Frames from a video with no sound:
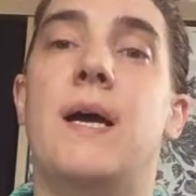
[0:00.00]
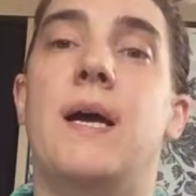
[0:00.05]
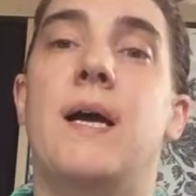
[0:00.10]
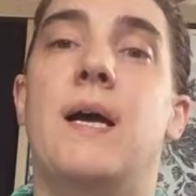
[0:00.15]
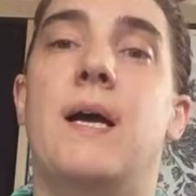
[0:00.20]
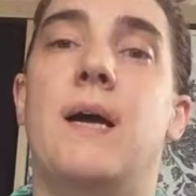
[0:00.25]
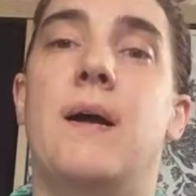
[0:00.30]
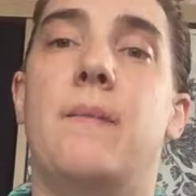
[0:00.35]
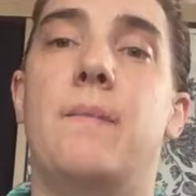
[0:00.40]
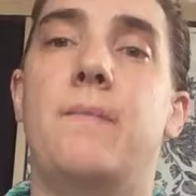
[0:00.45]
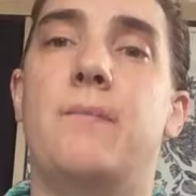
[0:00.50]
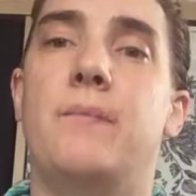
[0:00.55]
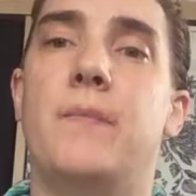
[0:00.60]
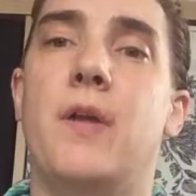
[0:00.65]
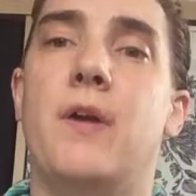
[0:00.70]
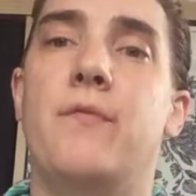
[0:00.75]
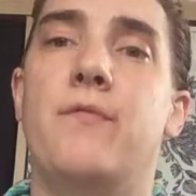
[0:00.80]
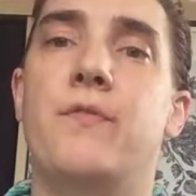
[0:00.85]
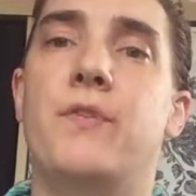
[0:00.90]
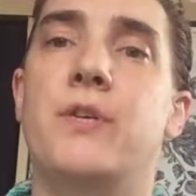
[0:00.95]

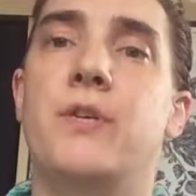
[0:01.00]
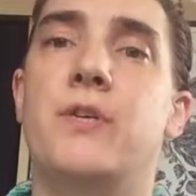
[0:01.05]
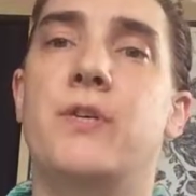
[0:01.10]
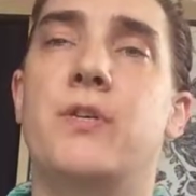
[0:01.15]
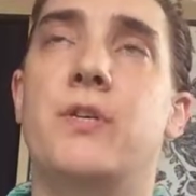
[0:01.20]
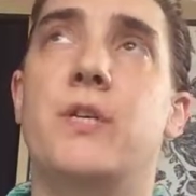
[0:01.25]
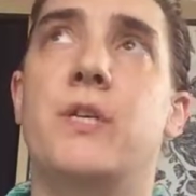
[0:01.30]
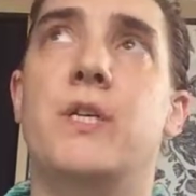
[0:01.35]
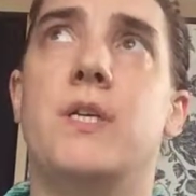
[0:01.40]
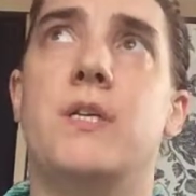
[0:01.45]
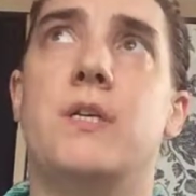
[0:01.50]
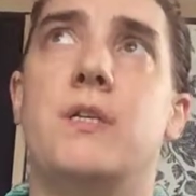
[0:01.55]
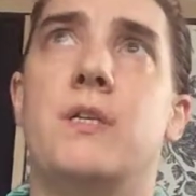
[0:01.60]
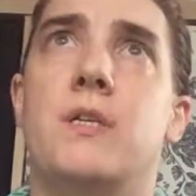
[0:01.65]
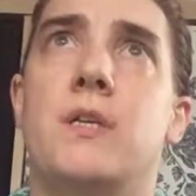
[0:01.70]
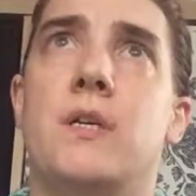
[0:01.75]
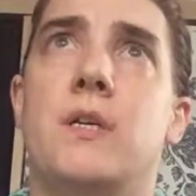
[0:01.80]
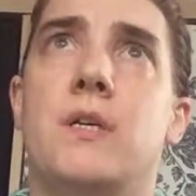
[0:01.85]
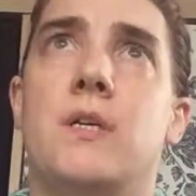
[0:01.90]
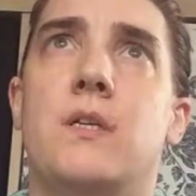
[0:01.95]
I finished
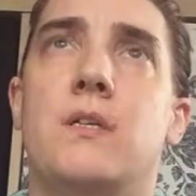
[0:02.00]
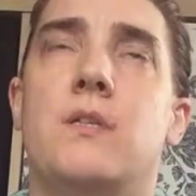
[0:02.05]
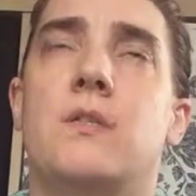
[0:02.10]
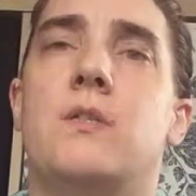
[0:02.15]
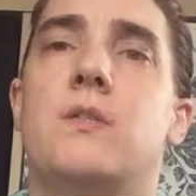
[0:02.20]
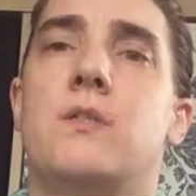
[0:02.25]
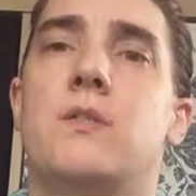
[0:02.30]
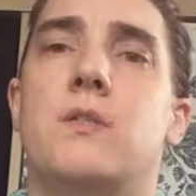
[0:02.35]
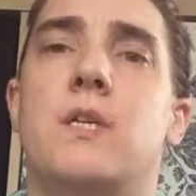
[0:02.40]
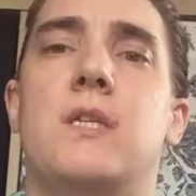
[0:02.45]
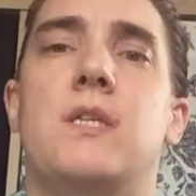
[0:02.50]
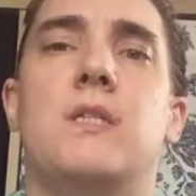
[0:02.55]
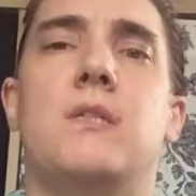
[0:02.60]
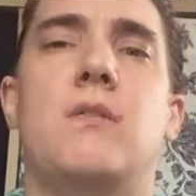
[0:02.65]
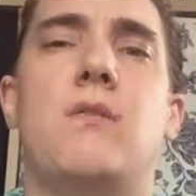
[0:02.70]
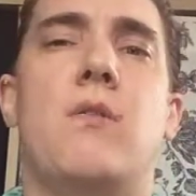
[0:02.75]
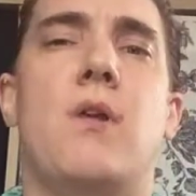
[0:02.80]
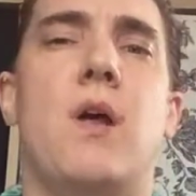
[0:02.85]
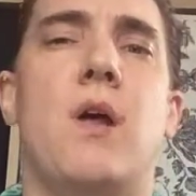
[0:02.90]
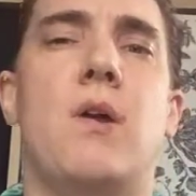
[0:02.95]
it
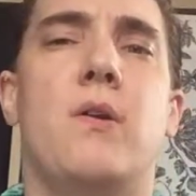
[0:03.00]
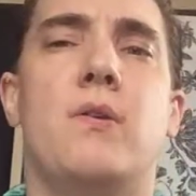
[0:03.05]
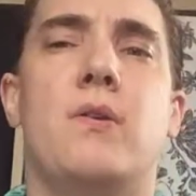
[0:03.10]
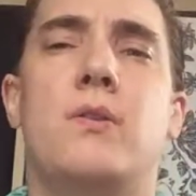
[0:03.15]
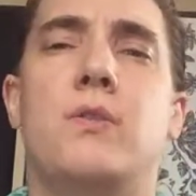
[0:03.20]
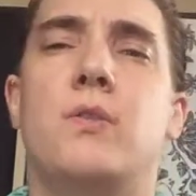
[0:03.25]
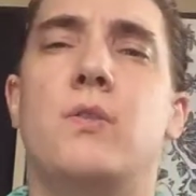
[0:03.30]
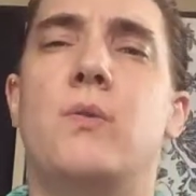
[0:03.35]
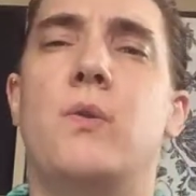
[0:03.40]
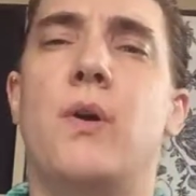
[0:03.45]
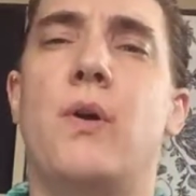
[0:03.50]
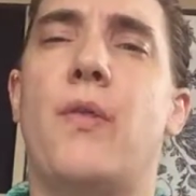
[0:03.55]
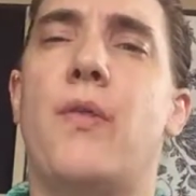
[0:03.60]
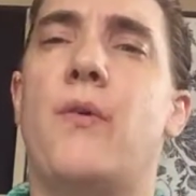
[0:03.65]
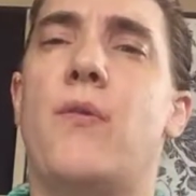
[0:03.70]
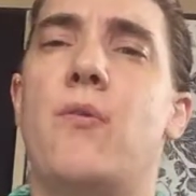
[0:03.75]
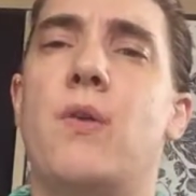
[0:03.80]
just around 2 or